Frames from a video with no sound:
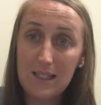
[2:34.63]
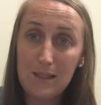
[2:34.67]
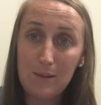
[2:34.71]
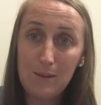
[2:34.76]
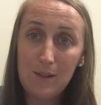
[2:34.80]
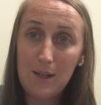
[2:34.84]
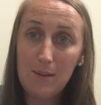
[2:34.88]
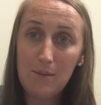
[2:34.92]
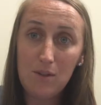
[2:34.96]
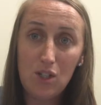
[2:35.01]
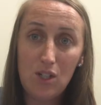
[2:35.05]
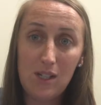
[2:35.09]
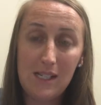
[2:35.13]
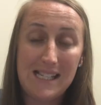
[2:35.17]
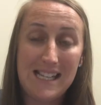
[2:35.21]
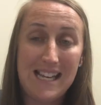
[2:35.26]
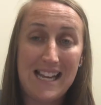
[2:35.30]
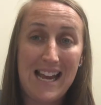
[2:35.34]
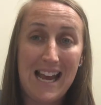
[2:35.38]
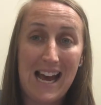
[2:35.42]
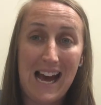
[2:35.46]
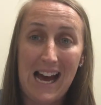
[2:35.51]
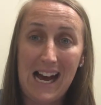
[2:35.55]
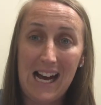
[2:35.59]
Sometimes just
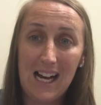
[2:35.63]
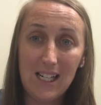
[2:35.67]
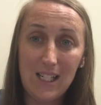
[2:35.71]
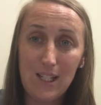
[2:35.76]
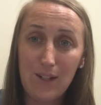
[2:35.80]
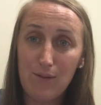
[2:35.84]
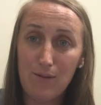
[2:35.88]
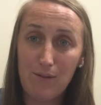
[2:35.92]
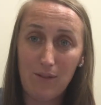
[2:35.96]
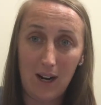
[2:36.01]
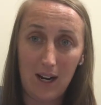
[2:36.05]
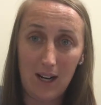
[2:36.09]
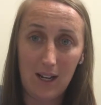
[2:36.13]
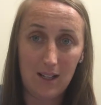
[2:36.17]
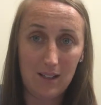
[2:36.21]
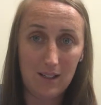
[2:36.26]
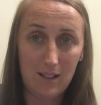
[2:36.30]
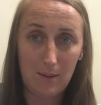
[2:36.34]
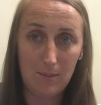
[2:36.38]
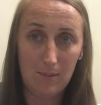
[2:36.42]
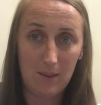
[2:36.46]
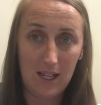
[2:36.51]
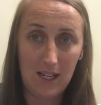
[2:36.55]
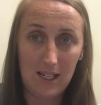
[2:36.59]
the act of writing
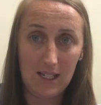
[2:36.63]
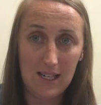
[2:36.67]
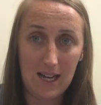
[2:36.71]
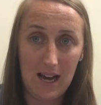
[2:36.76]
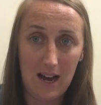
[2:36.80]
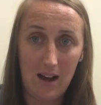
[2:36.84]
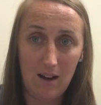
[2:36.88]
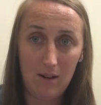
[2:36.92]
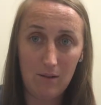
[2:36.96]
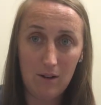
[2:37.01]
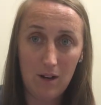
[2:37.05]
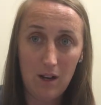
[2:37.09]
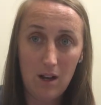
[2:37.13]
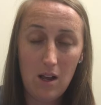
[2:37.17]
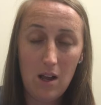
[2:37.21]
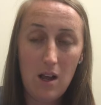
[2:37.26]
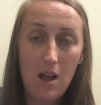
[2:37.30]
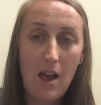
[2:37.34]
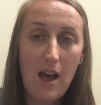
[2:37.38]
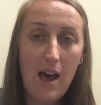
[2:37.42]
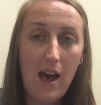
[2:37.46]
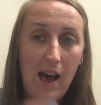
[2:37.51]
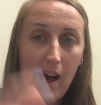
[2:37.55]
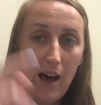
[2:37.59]
something down
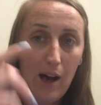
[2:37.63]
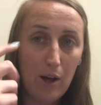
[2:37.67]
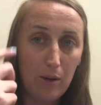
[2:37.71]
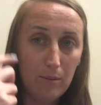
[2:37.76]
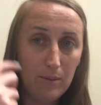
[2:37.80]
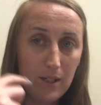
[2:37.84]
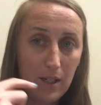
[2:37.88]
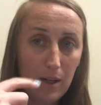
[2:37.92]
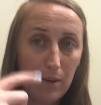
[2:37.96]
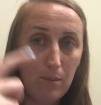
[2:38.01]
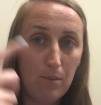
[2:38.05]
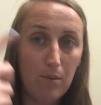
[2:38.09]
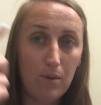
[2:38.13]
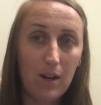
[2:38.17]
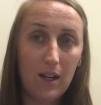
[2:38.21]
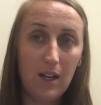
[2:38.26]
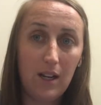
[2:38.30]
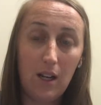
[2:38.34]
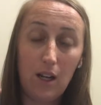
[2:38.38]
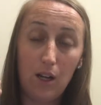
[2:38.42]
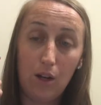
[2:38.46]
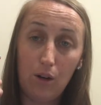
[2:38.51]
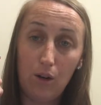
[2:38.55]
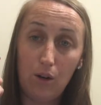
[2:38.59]
helps our
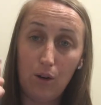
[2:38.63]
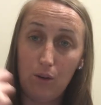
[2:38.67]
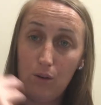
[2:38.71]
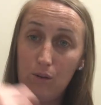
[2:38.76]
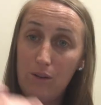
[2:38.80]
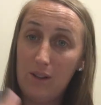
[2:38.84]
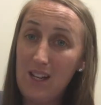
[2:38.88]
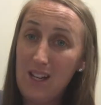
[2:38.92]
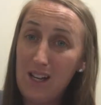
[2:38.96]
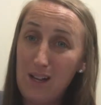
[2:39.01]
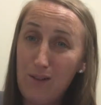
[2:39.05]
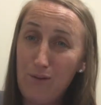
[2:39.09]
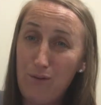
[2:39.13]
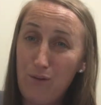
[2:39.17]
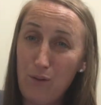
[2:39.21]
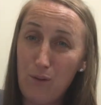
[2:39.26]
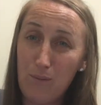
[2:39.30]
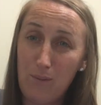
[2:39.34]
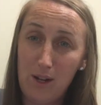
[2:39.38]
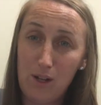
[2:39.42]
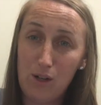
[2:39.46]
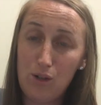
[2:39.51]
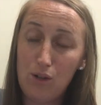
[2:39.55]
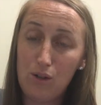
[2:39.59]
brain encode the
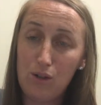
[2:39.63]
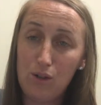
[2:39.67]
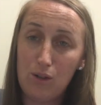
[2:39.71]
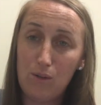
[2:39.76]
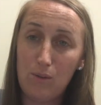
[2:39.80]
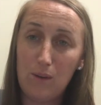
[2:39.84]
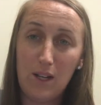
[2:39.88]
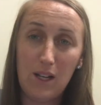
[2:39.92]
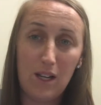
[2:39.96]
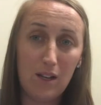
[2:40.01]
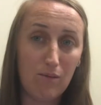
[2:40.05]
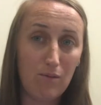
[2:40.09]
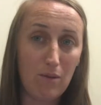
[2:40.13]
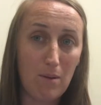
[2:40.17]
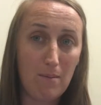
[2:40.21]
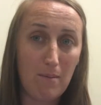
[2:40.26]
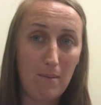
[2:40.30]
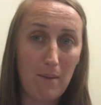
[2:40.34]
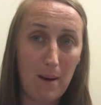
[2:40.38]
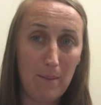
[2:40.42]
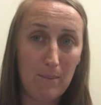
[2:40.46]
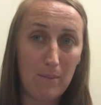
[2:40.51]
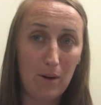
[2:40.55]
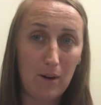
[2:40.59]
information so we can
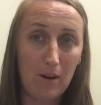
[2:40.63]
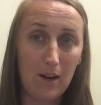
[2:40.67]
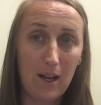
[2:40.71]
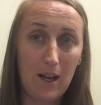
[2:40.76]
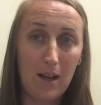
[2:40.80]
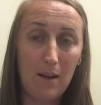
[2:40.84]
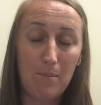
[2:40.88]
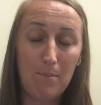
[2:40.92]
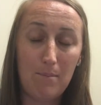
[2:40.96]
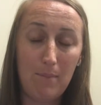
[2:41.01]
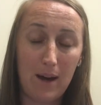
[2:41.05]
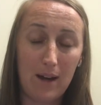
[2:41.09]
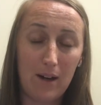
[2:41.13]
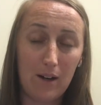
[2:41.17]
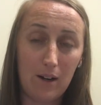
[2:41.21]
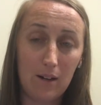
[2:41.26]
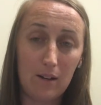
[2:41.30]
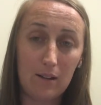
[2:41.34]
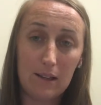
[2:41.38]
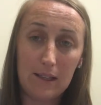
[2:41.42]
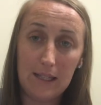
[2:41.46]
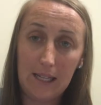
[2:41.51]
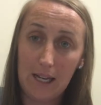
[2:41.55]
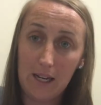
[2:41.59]
remember it
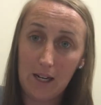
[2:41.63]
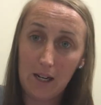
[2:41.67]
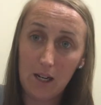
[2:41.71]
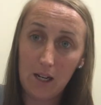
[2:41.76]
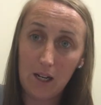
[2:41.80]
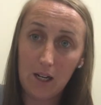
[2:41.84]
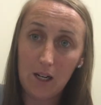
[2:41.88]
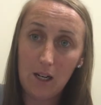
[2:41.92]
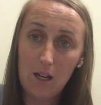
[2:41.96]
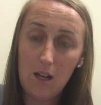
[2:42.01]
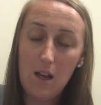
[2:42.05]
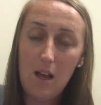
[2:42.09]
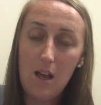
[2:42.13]
better later.